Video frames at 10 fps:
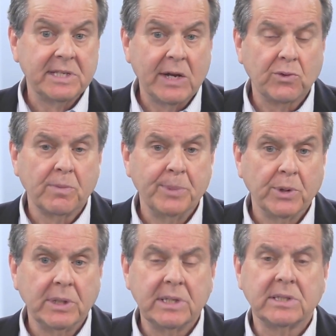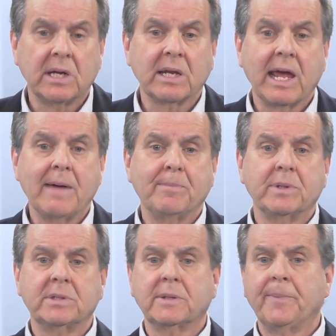central buildings on
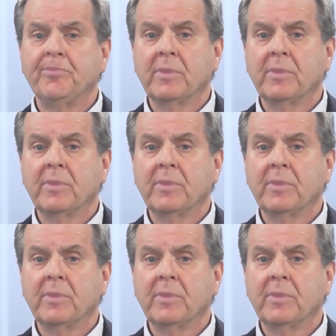campus.